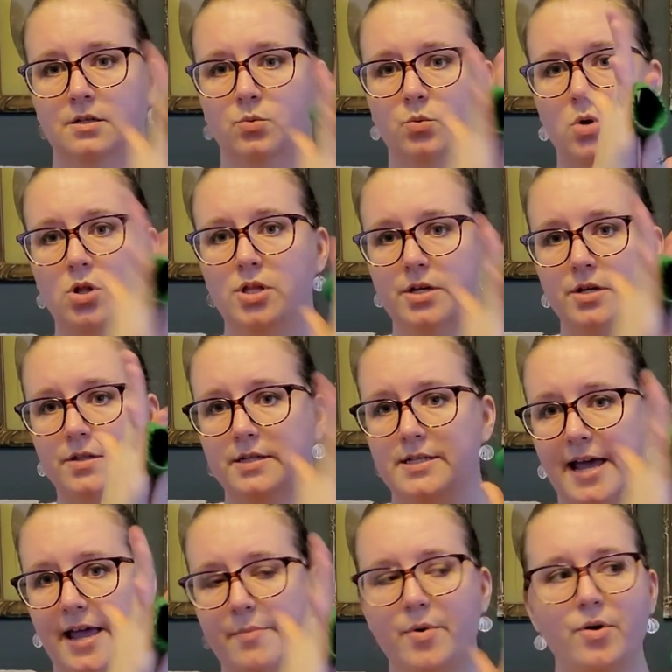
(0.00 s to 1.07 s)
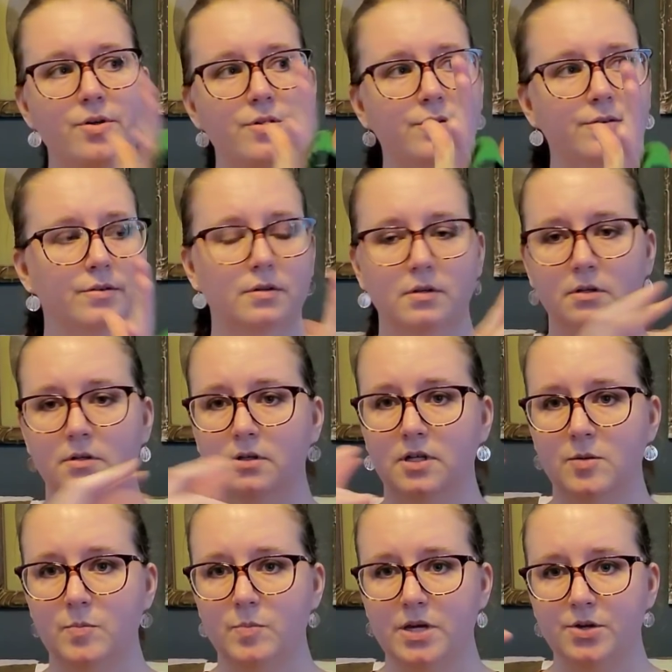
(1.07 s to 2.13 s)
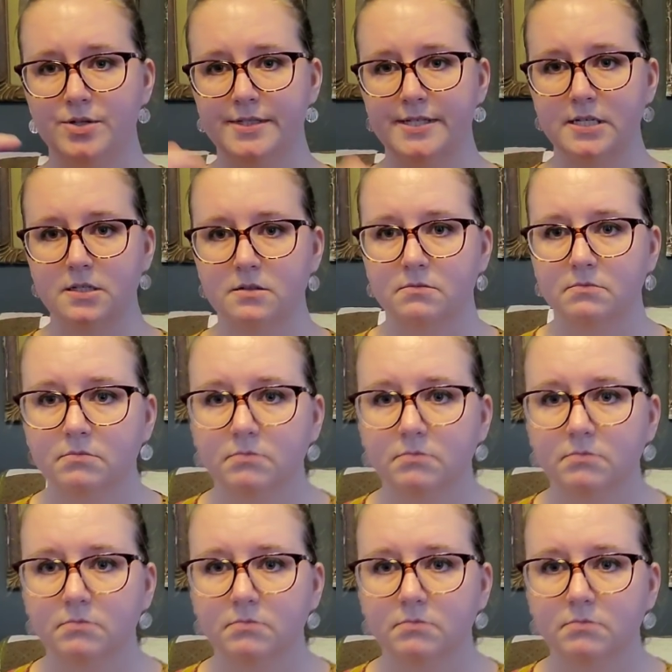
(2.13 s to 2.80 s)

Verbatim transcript: roll it on the table and it peels it.